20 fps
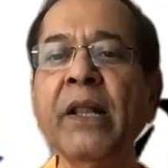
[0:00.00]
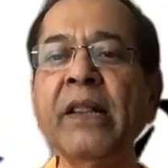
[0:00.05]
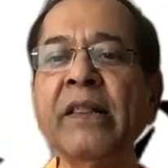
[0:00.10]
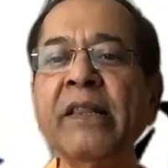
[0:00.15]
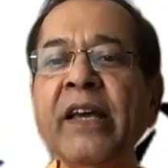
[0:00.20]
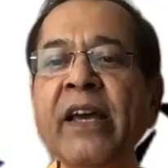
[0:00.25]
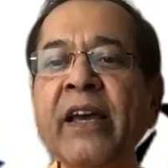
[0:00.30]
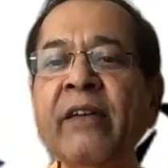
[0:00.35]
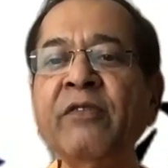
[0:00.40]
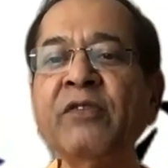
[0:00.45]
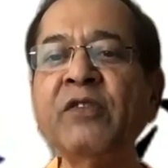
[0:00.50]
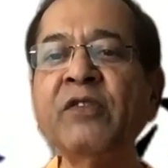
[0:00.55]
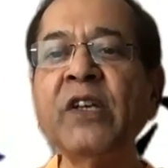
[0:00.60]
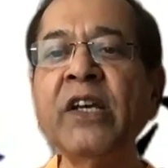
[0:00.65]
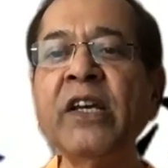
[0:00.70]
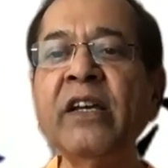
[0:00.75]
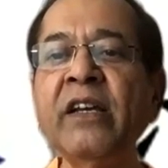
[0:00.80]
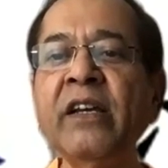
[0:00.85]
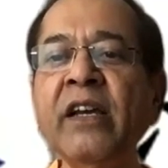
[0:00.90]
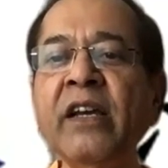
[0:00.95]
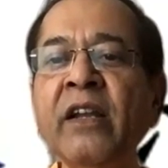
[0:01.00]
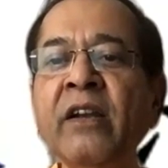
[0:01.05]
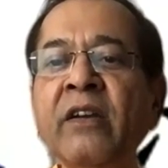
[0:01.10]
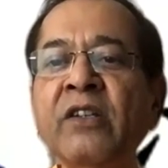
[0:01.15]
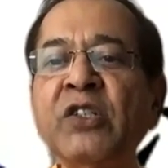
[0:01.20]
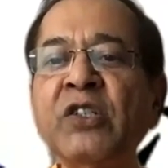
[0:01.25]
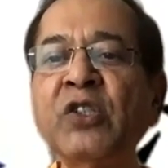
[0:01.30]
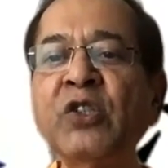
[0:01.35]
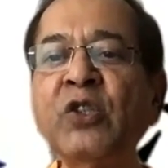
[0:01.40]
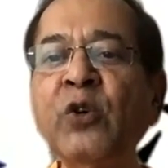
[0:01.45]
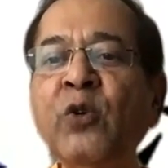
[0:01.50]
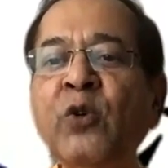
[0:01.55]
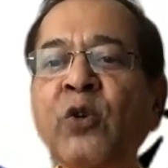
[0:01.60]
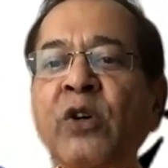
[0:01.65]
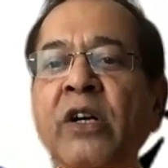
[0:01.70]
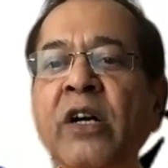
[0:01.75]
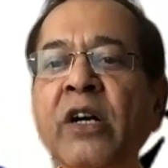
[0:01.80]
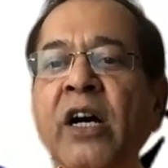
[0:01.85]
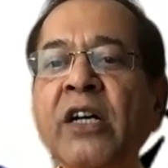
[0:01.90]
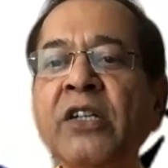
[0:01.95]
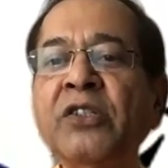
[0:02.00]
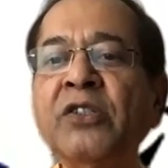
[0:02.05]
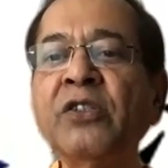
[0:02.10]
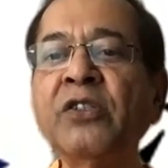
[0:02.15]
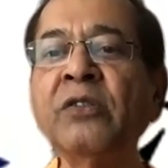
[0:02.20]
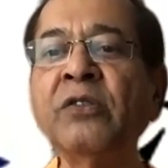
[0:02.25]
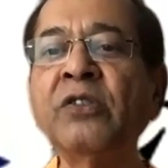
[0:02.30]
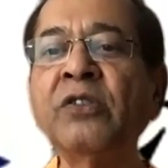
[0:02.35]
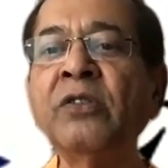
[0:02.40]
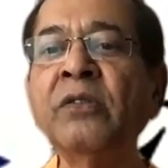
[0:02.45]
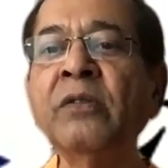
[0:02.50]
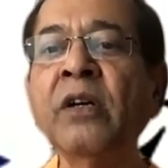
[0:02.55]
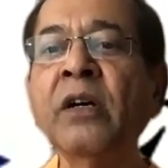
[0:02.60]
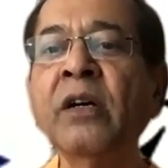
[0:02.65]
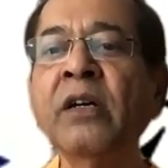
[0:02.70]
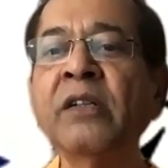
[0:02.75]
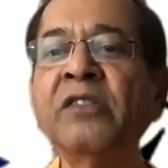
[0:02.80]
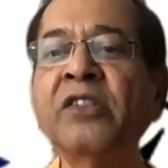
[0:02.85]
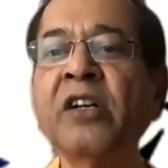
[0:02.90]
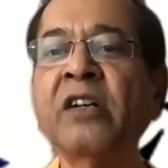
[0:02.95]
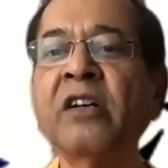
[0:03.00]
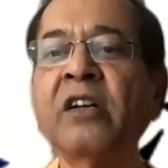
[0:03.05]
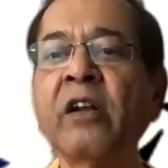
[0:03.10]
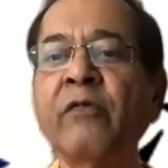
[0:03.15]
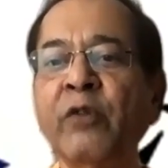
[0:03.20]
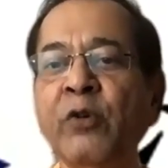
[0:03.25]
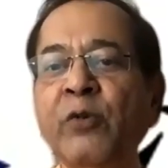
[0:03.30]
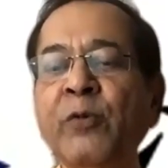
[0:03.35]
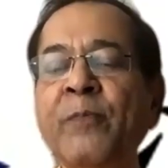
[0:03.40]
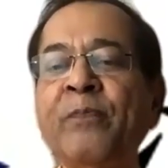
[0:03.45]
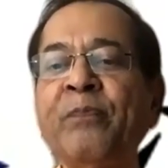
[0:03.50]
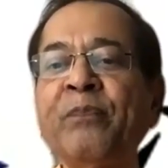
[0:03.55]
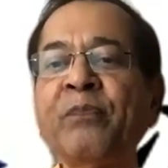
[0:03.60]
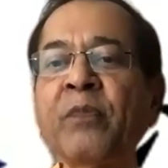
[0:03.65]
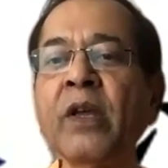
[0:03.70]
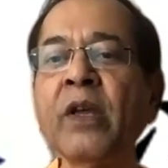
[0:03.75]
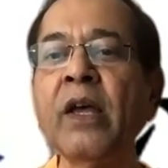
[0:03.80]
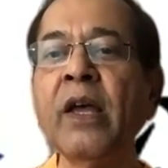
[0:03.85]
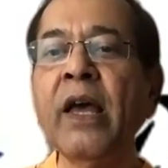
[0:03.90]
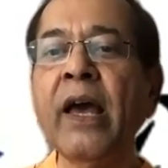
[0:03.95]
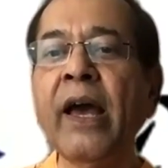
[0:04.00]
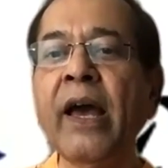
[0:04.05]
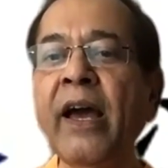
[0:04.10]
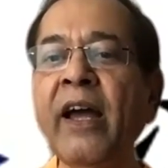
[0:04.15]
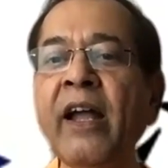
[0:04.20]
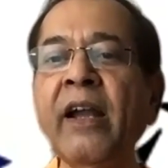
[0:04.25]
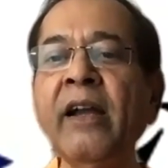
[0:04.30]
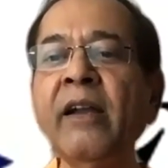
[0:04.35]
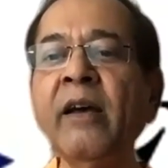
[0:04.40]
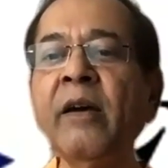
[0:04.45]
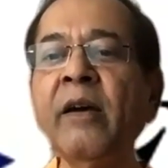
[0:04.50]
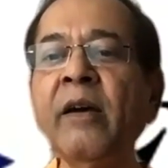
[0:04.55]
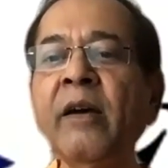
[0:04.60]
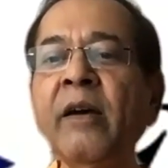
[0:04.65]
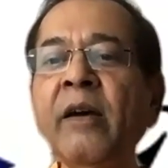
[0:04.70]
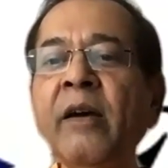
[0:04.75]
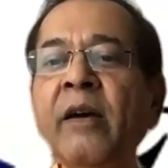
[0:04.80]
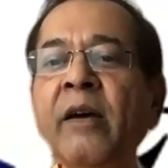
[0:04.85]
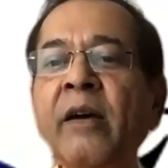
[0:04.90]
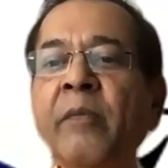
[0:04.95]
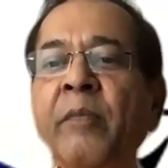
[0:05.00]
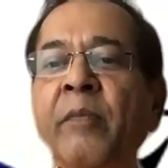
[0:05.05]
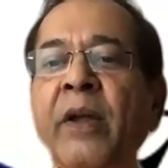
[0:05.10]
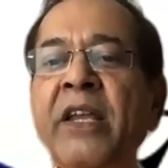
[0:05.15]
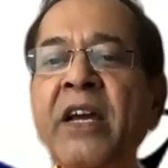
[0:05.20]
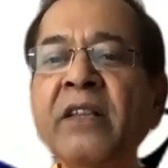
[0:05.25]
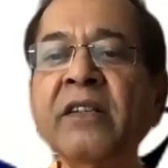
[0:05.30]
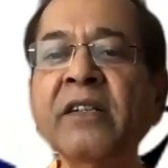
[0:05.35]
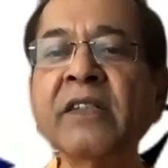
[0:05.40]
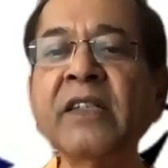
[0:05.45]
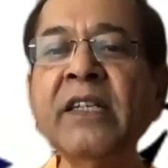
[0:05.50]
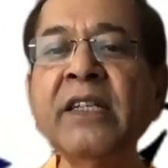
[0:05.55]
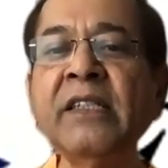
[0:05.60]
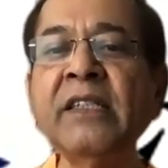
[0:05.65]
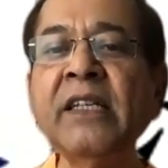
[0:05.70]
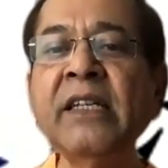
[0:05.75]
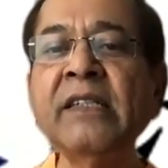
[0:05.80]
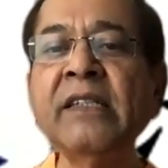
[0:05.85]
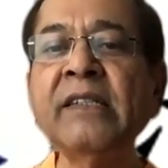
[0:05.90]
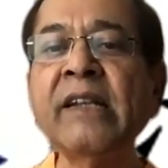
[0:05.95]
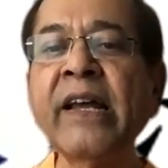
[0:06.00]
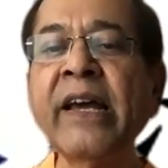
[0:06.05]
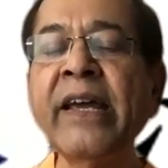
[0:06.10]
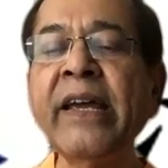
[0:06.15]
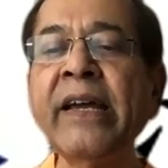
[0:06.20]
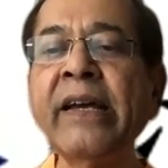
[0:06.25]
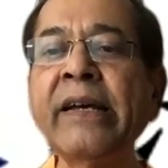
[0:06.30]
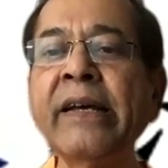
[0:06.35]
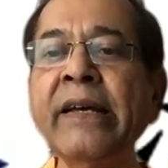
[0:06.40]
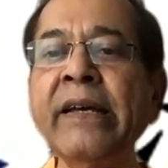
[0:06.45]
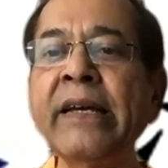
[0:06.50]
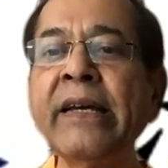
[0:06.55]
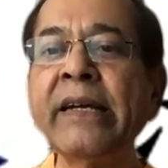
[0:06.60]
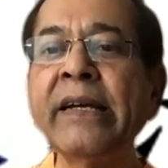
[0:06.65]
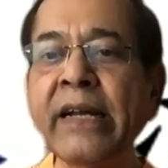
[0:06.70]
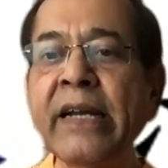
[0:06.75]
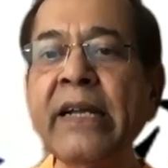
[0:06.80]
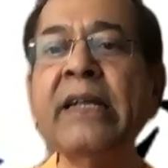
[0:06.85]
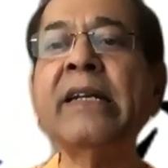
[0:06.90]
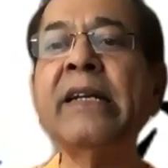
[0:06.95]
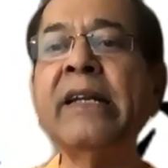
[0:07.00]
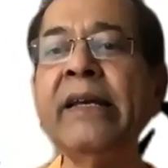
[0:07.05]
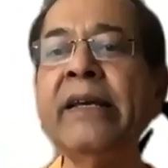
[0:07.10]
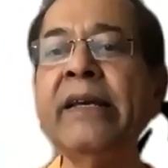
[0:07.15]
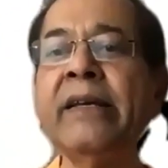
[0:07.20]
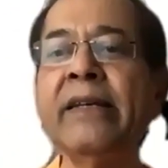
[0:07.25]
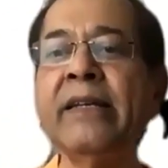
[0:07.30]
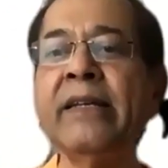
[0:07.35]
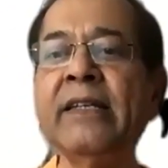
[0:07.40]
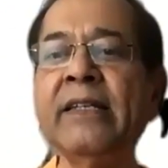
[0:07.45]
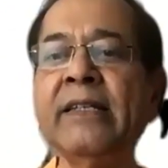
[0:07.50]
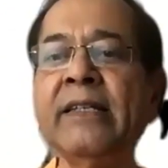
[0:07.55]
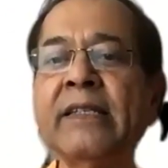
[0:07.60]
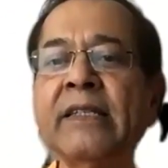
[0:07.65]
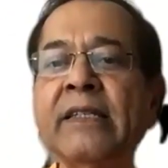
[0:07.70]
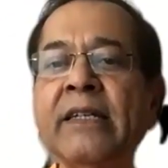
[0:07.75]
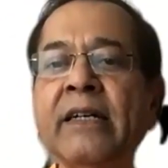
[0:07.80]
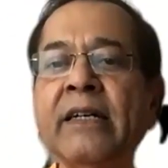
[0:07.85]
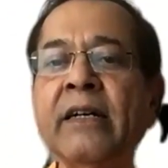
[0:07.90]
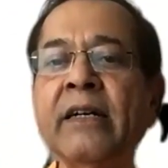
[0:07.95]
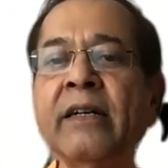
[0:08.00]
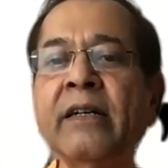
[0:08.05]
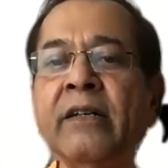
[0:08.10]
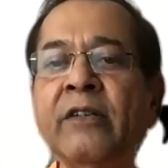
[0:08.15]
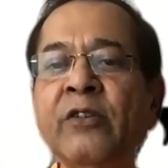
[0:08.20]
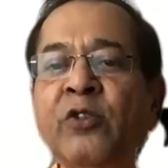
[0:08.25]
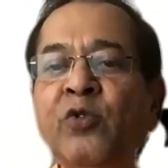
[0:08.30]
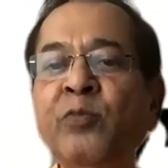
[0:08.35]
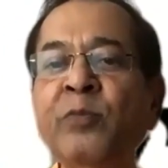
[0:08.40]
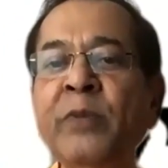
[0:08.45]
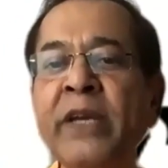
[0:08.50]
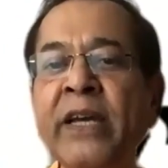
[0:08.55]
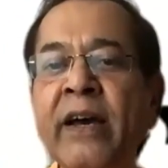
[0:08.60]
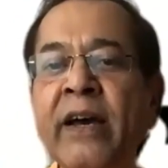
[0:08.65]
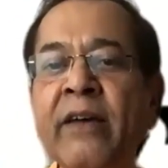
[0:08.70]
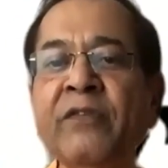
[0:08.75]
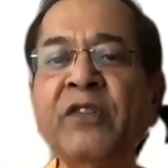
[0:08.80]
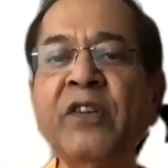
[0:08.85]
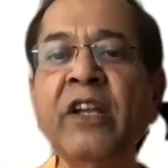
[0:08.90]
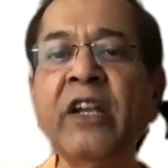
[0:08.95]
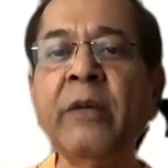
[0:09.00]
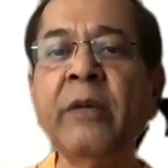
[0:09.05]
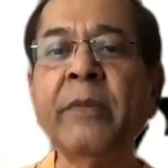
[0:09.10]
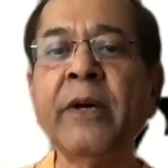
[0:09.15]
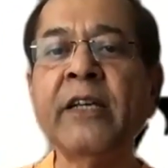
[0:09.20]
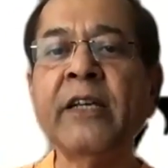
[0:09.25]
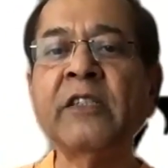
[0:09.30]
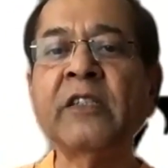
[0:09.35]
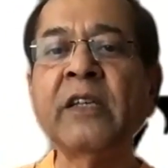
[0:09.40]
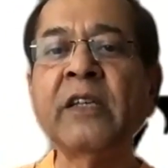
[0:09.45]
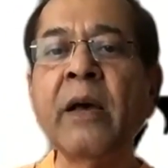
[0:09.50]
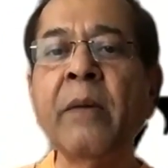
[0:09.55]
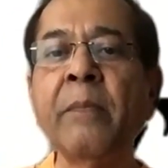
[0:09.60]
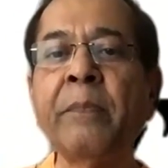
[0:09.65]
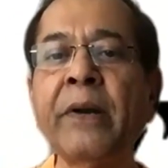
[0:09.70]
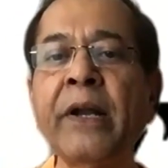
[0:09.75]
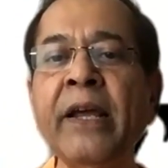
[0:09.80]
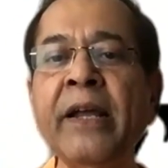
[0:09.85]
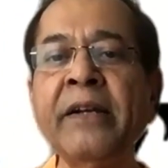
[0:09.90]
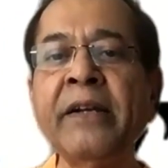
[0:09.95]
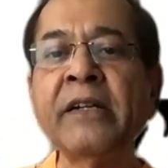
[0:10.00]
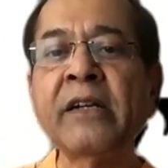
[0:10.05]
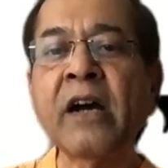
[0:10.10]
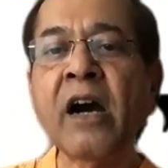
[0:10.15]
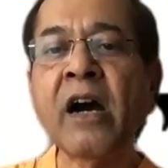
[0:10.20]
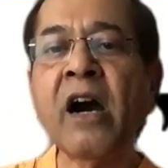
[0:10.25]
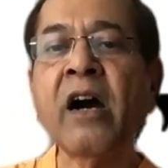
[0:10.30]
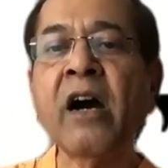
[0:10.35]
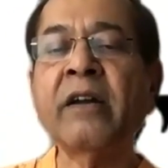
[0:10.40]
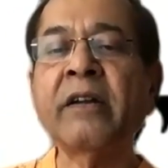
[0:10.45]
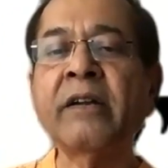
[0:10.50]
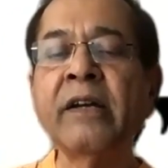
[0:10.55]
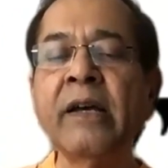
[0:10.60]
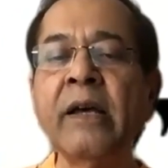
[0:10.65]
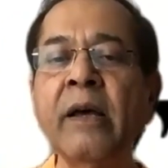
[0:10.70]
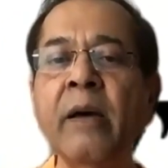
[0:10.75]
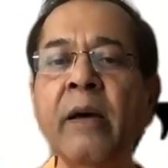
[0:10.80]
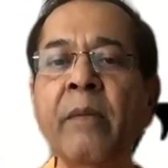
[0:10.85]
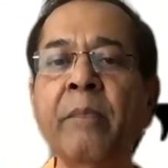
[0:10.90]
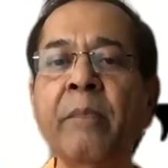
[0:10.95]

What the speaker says: Baldev Singh in Rishton Ka Chakravyu, and many others. He is like, currently, he's you may have seen him as Pralayankar